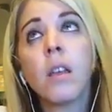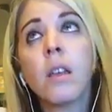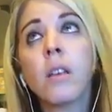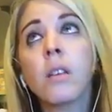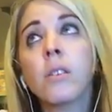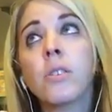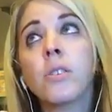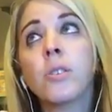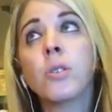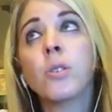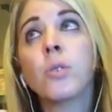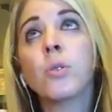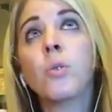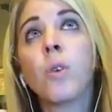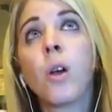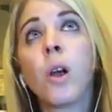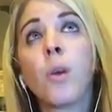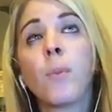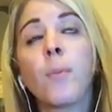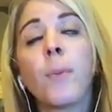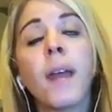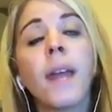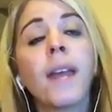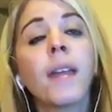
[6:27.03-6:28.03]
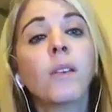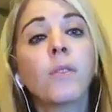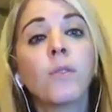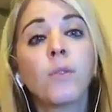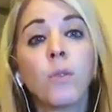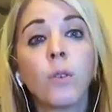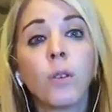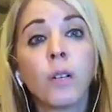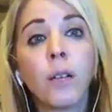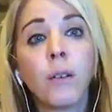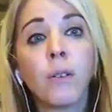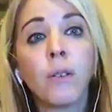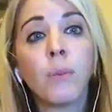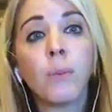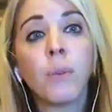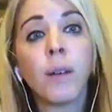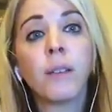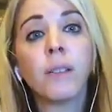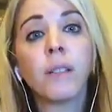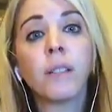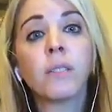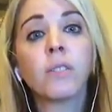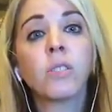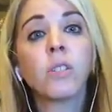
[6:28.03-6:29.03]
You are paying for it every
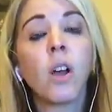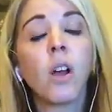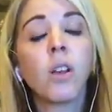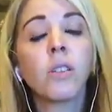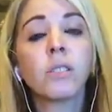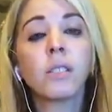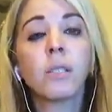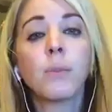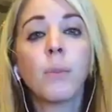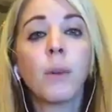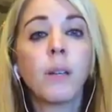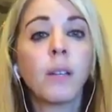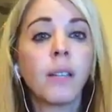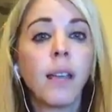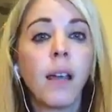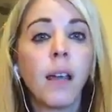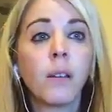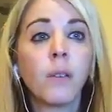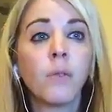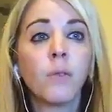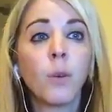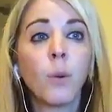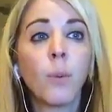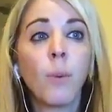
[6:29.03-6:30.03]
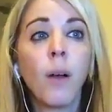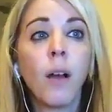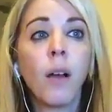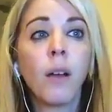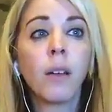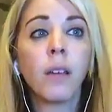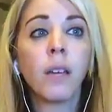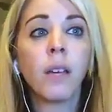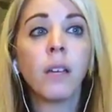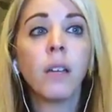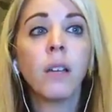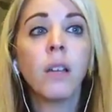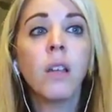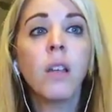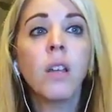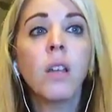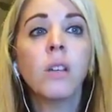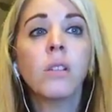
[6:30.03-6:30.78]
month. It's costing money out of your pocket.